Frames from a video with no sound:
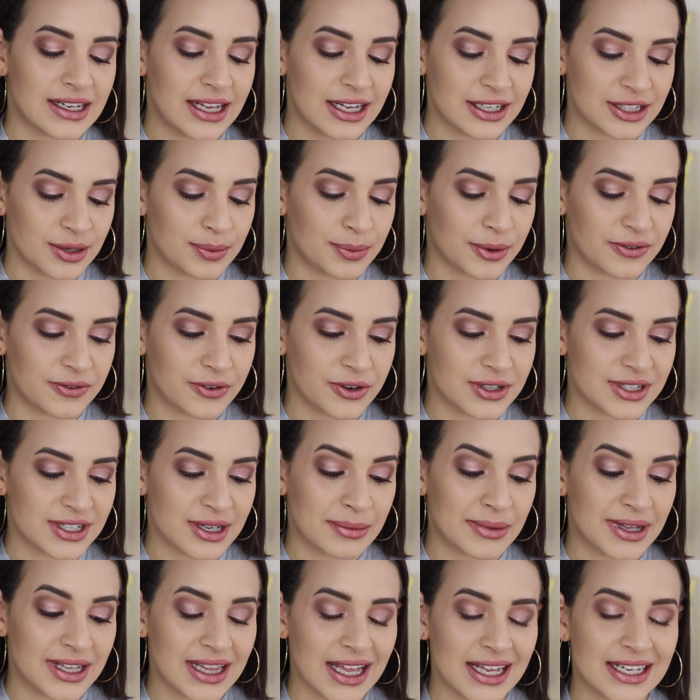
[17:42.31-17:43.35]
like to prefer
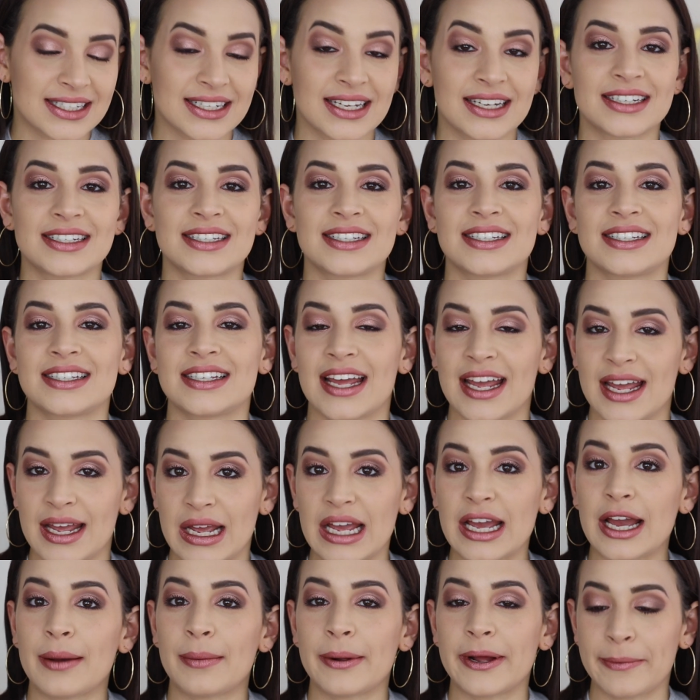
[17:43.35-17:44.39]
something that's going to
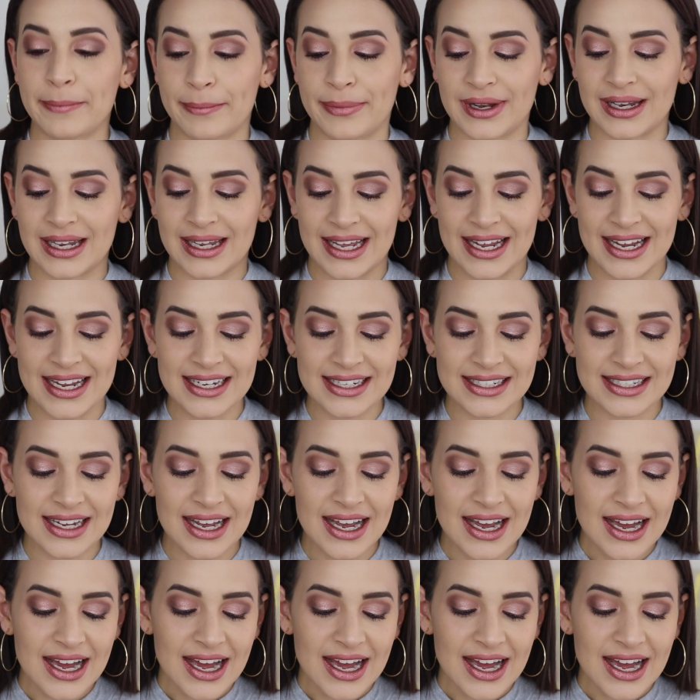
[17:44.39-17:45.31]
stay in place